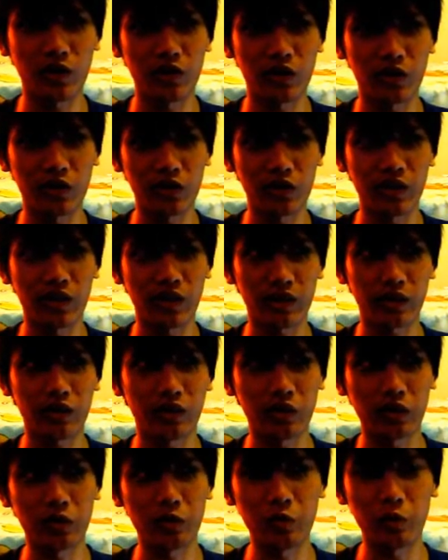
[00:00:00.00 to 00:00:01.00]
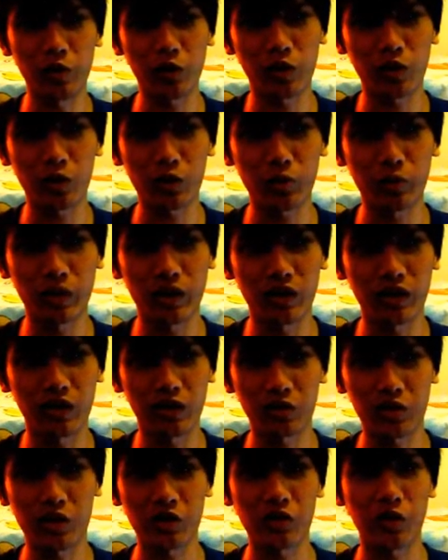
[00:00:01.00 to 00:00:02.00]
in like through the hallway,
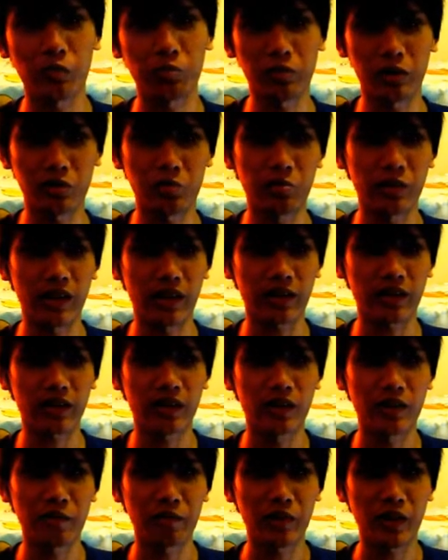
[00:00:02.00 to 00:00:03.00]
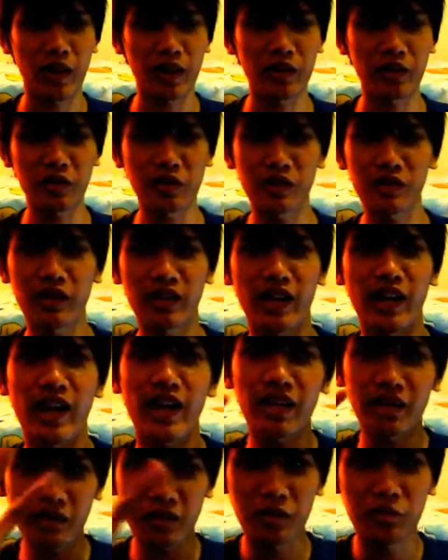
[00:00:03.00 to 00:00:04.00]
which is all pitch black. And then suddenly a
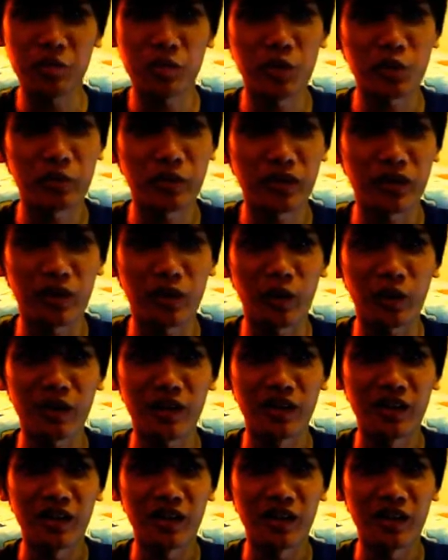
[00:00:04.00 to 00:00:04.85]
hand comes zooming out.